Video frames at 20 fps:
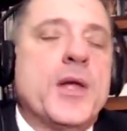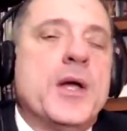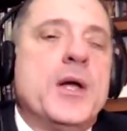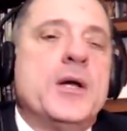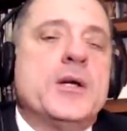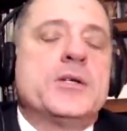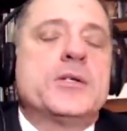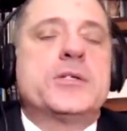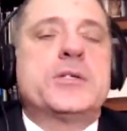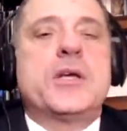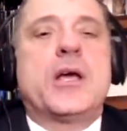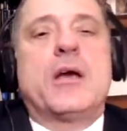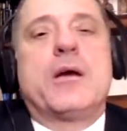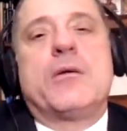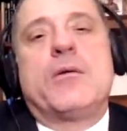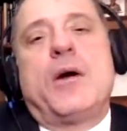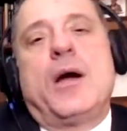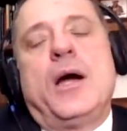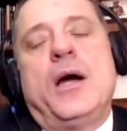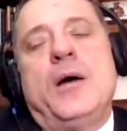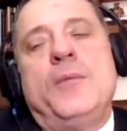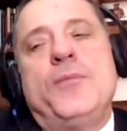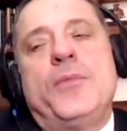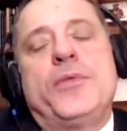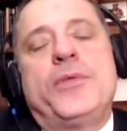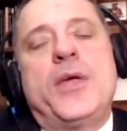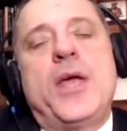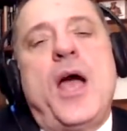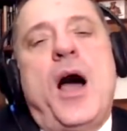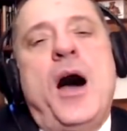So
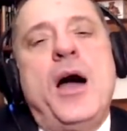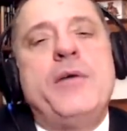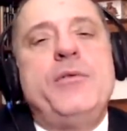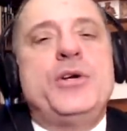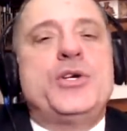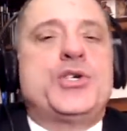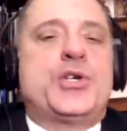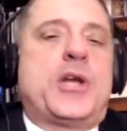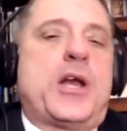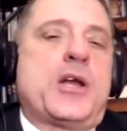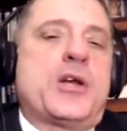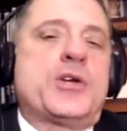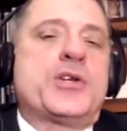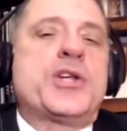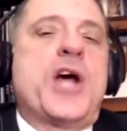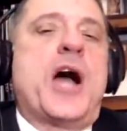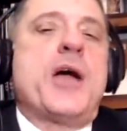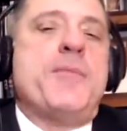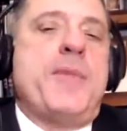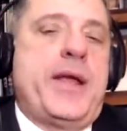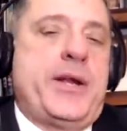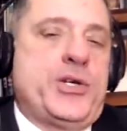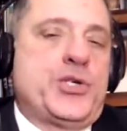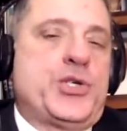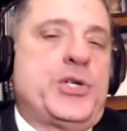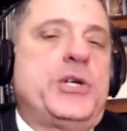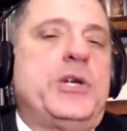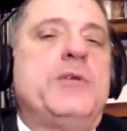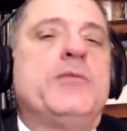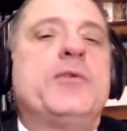the Irish
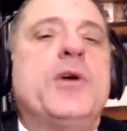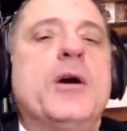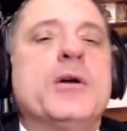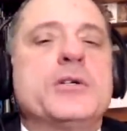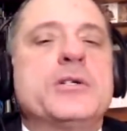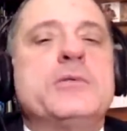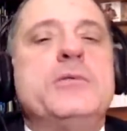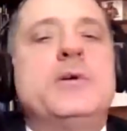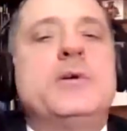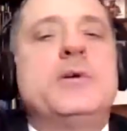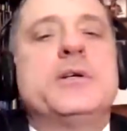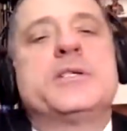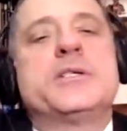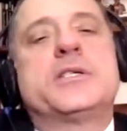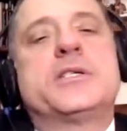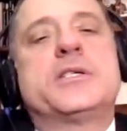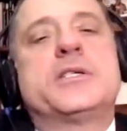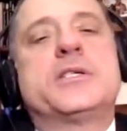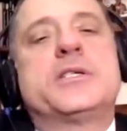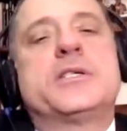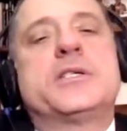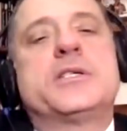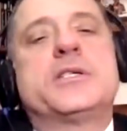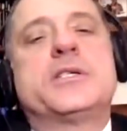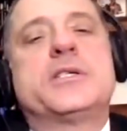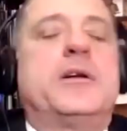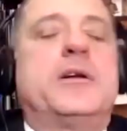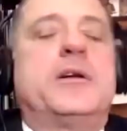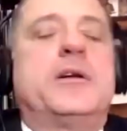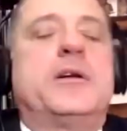dimension, you've got to understand something
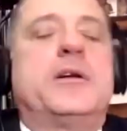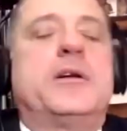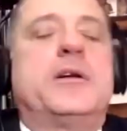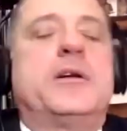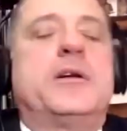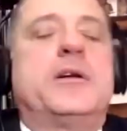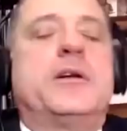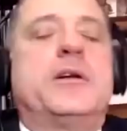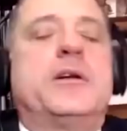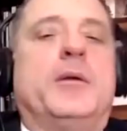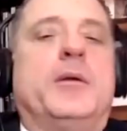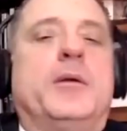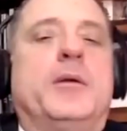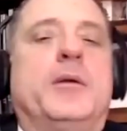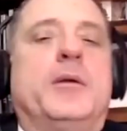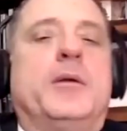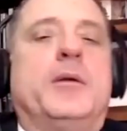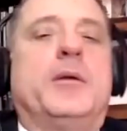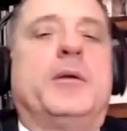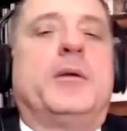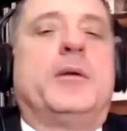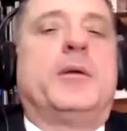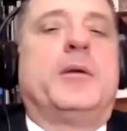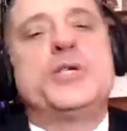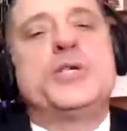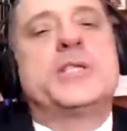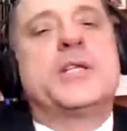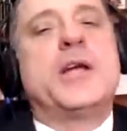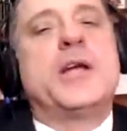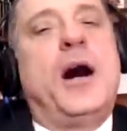absolutely fundamental about Ireland, which
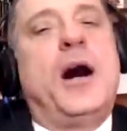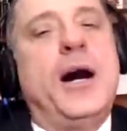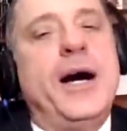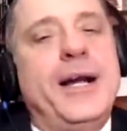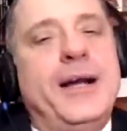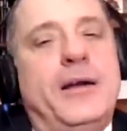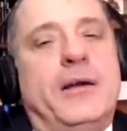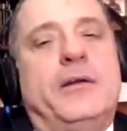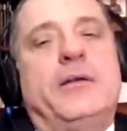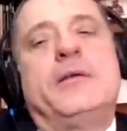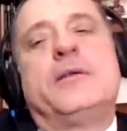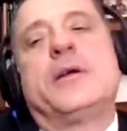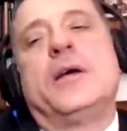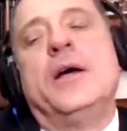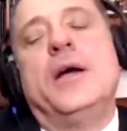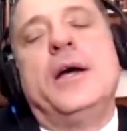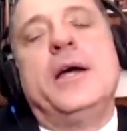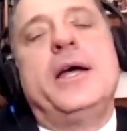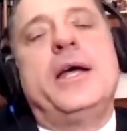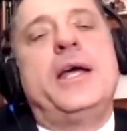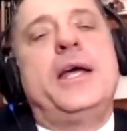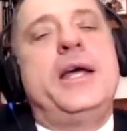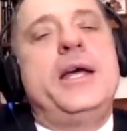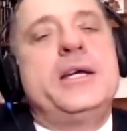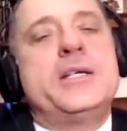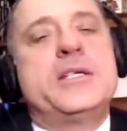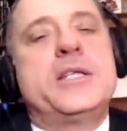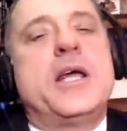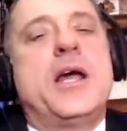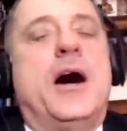is that Ireland
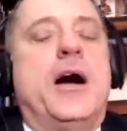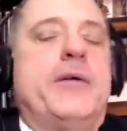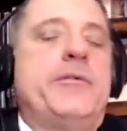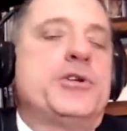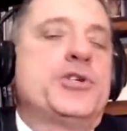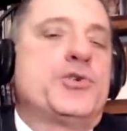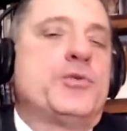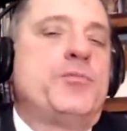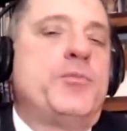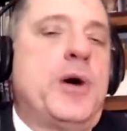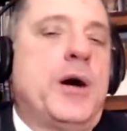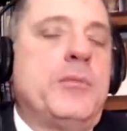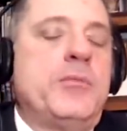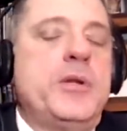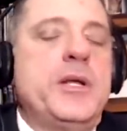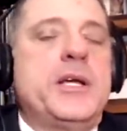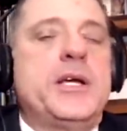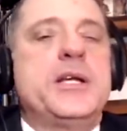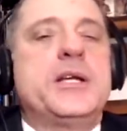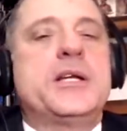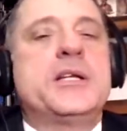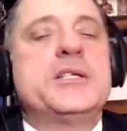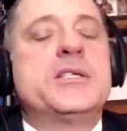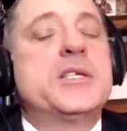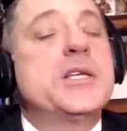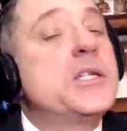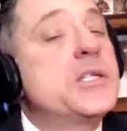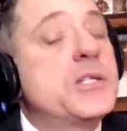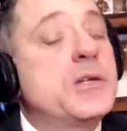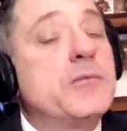is the Irish Republic. It
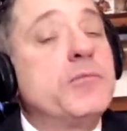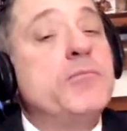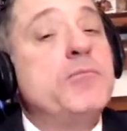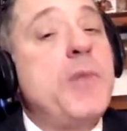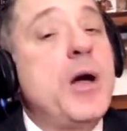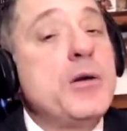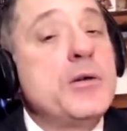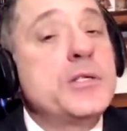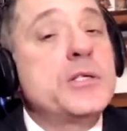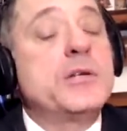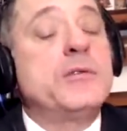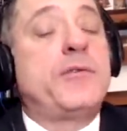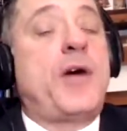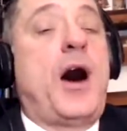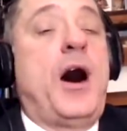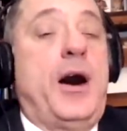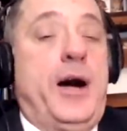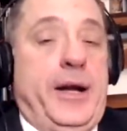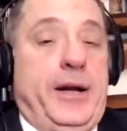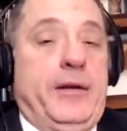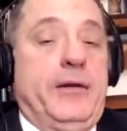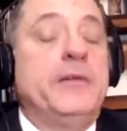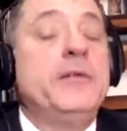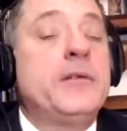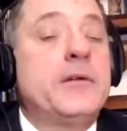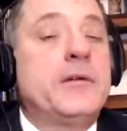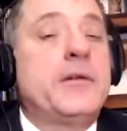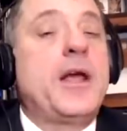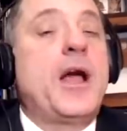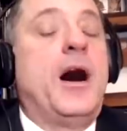consists of most of Ireland,
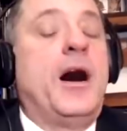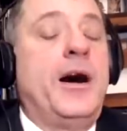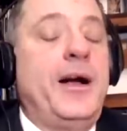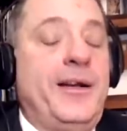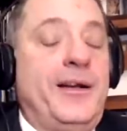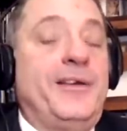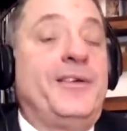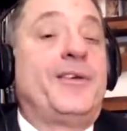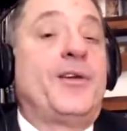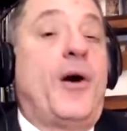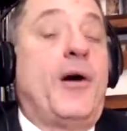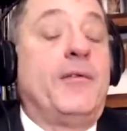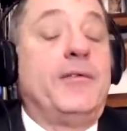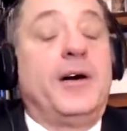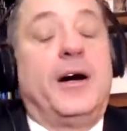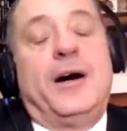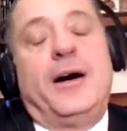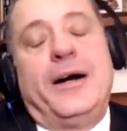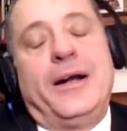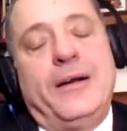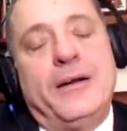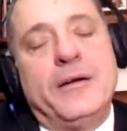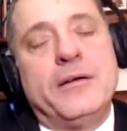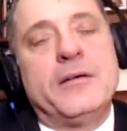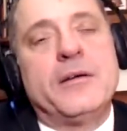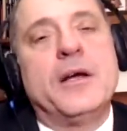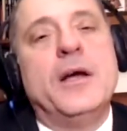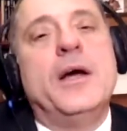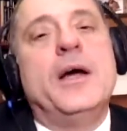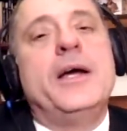the island of Ireland.
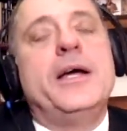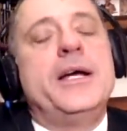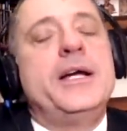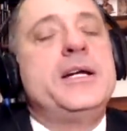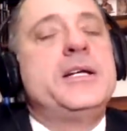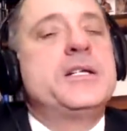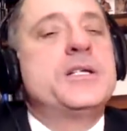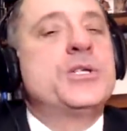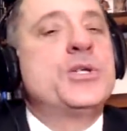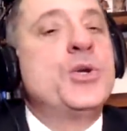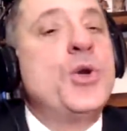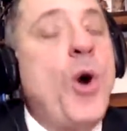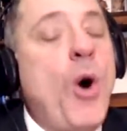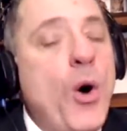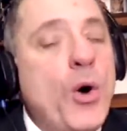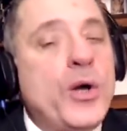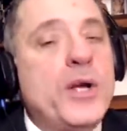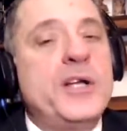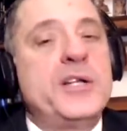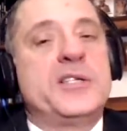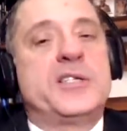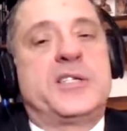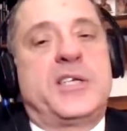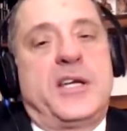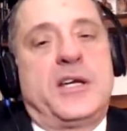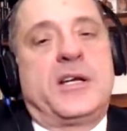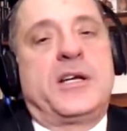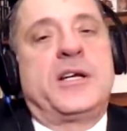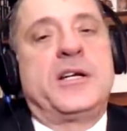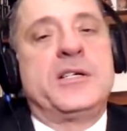It does not
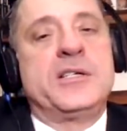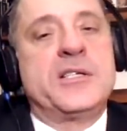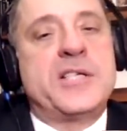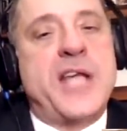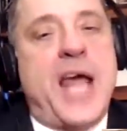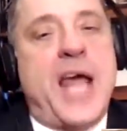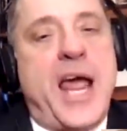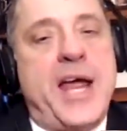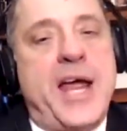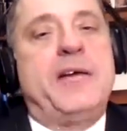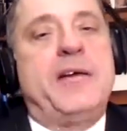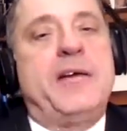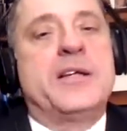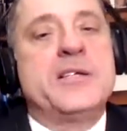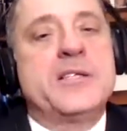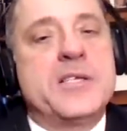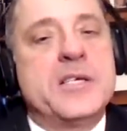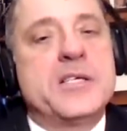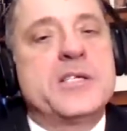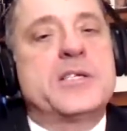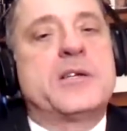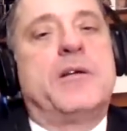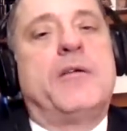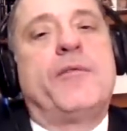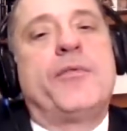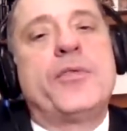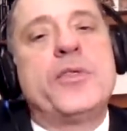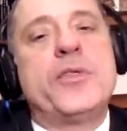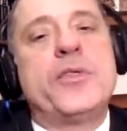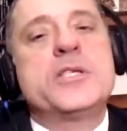consist of
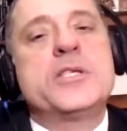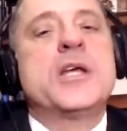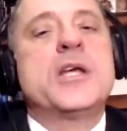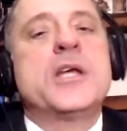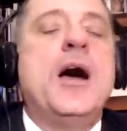this